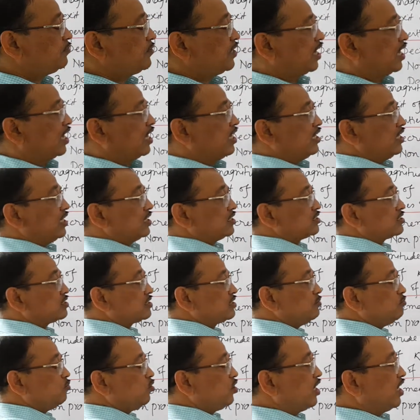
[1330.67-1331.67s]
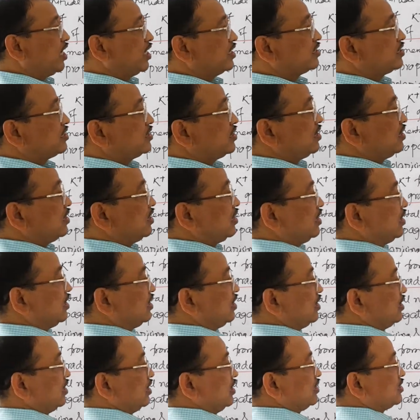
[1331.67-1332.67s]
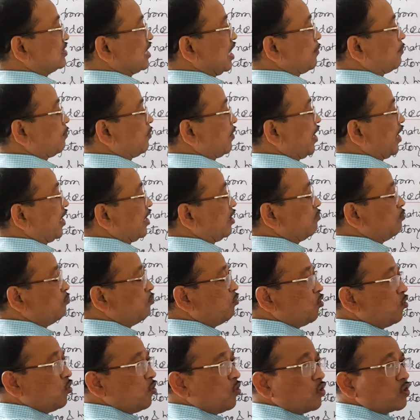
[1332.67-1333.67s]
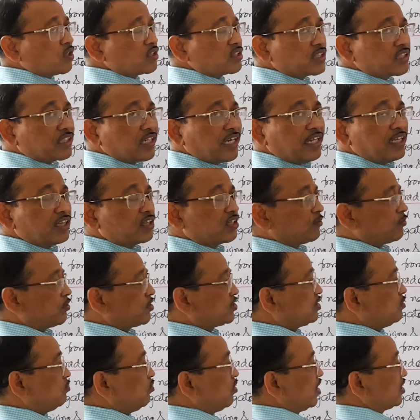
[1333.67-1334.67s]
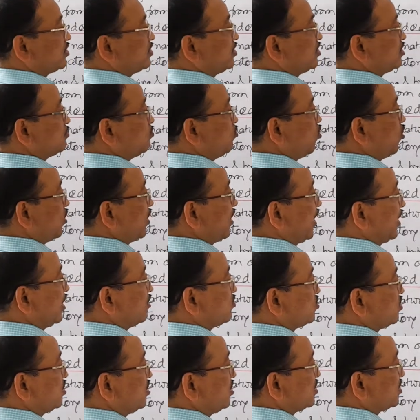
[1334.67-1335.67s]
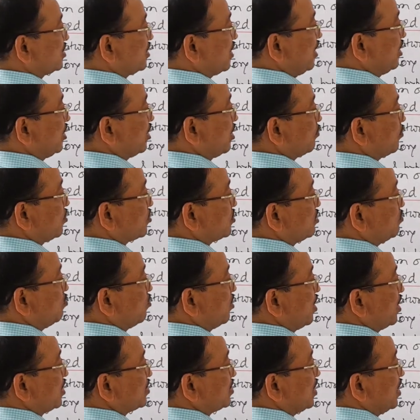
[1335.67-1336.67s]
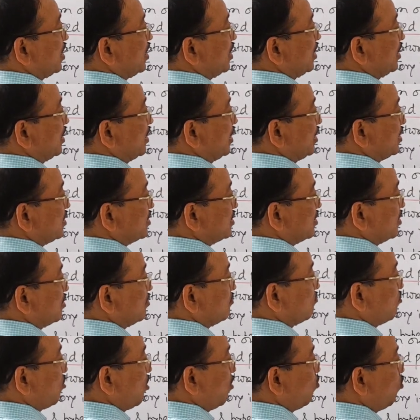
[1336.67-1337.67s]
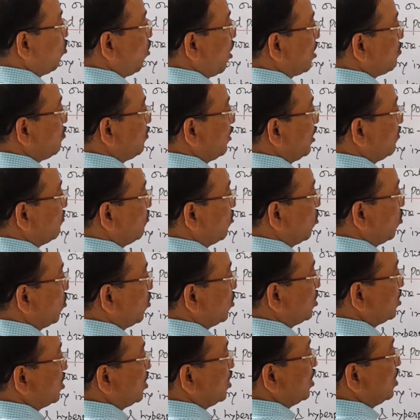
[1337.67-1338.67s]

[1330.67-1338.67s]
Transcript: the stimulus is applied more, strength of the stimulus is more. Here you see strength of the stimulus is from 1 millivolt.